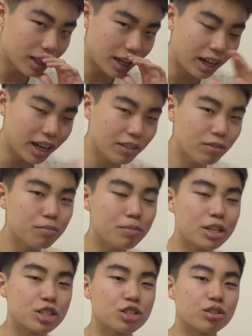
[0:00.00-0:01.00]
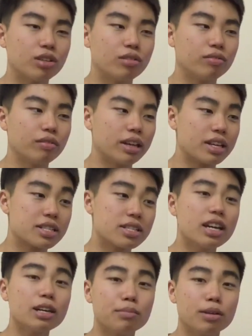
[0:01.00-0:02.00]
I have a mixture of
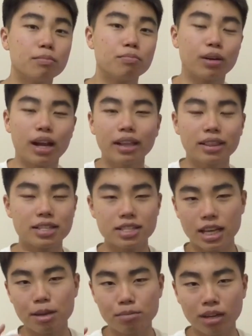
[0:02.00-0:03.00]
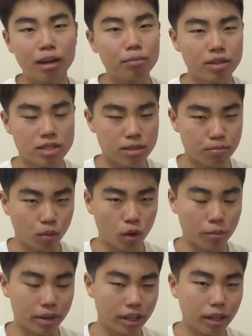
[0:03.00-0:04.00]
excitement, but at the same time
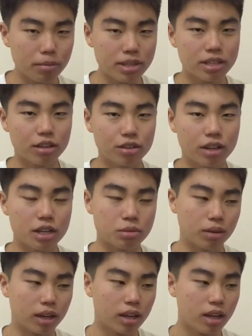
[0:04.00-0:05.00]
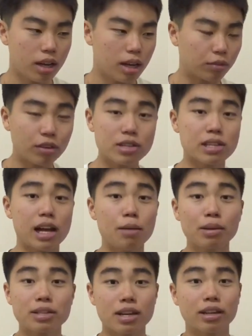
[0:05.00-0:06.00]
disappointment. And let me tell you guys why. Firstly,
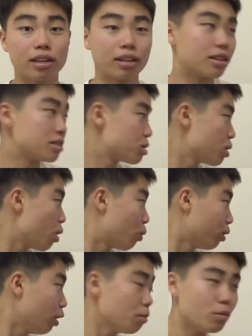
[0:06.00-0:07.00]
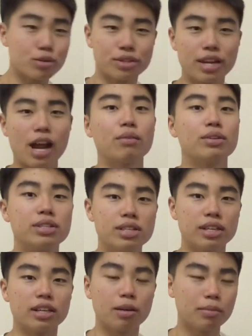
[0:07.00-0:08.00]
I'm excited because we're almost
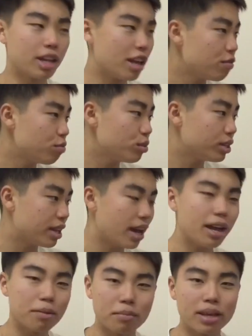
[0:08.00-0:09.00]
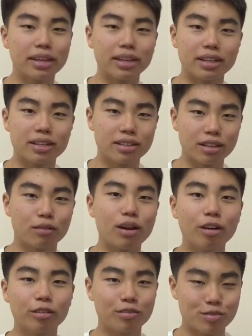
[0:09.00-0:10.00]
guaranteed. I mean, if we can't make it to the
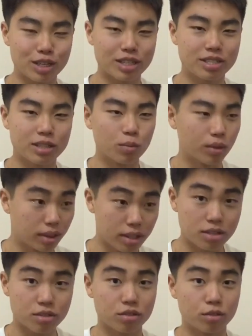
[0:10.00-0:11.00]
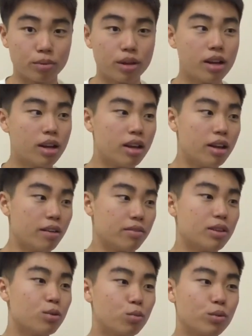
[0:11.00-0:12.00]
round of 16 with this group,
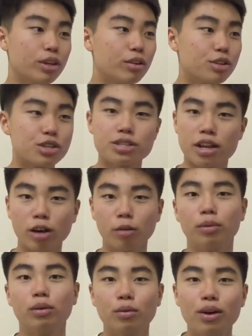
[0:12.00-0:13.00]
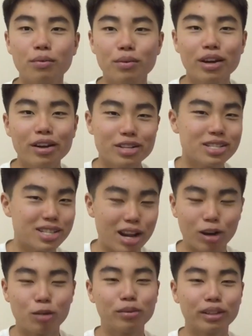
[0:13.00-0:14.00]
then we are just terrible. We are just
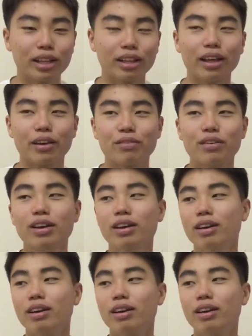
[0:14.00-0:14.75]
terrible at life.